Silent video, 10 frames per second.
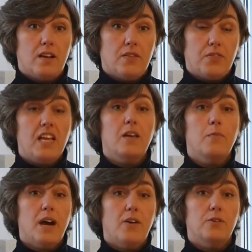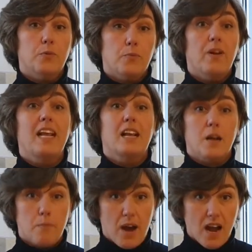think about bringing a
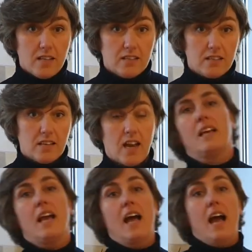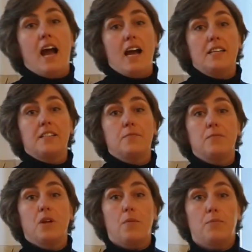mask. Item
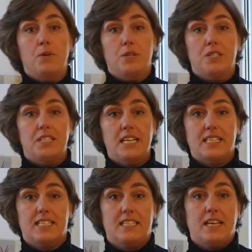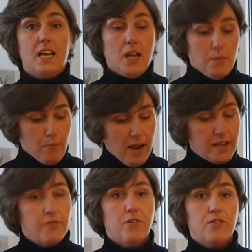number six.
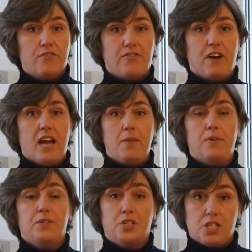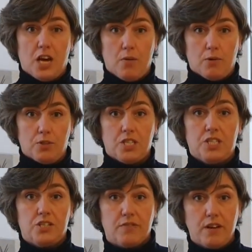Microfiber towels,
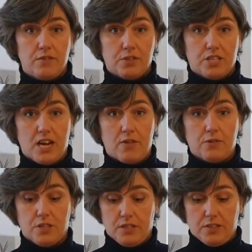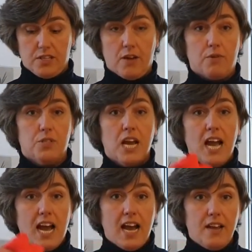travel towels.
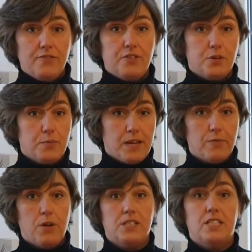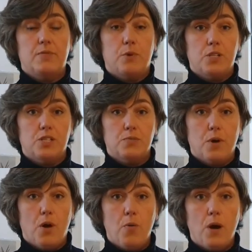I have two big ones and one
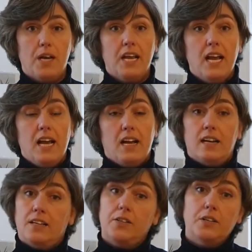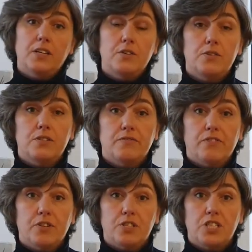small one. You can use them for
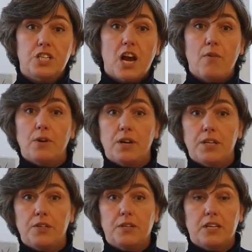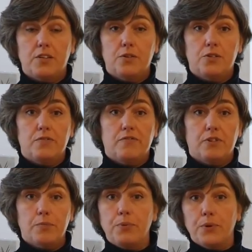the shower, you can use them for
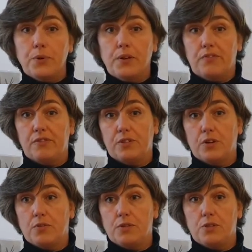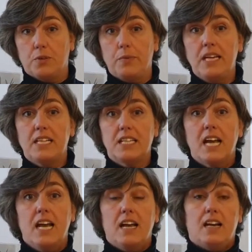the pool or for going to the beach.
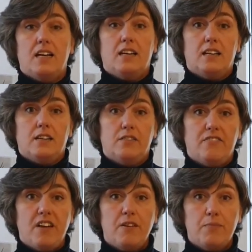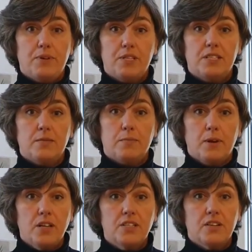A very plus
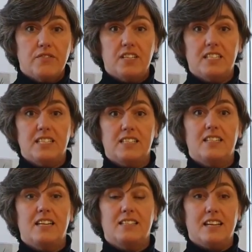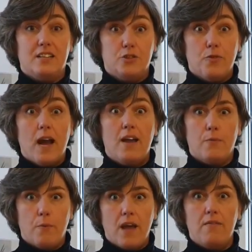of it is that they dry
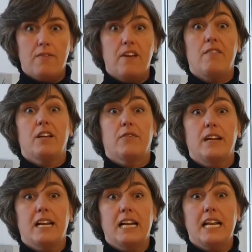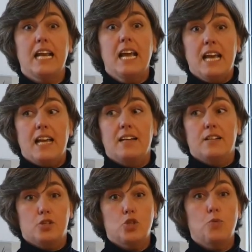very, very quickly and they're
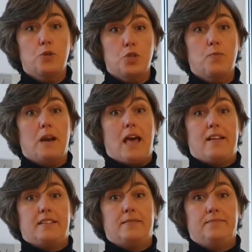super, super light.